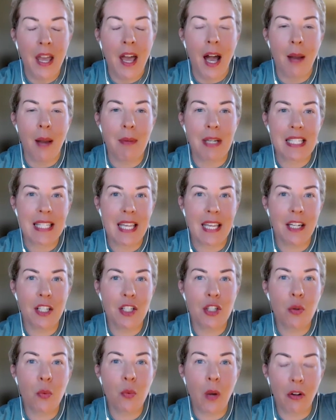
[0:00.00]
I'm excited
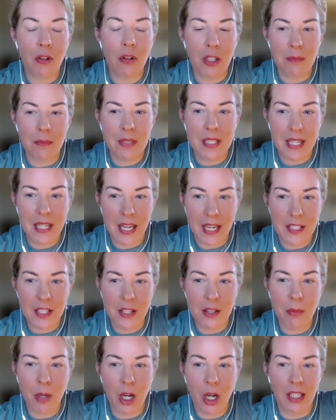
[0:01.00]
to welcome today to
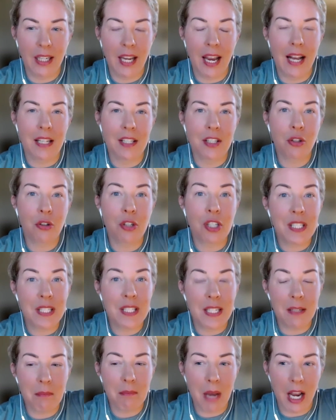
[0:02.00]
the podcast
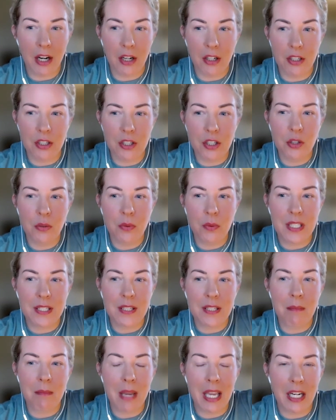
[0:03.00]
Christine Myers, who is
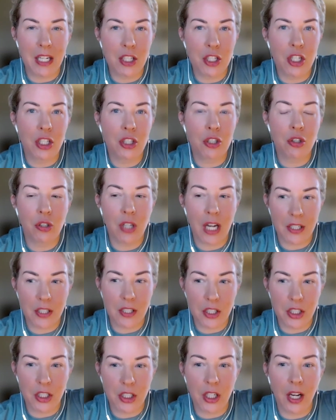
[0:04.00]
the Managing
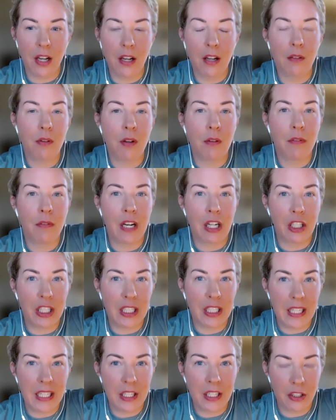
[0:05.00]
Director of
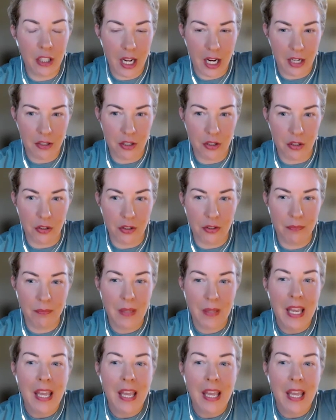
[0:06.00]
Verity International,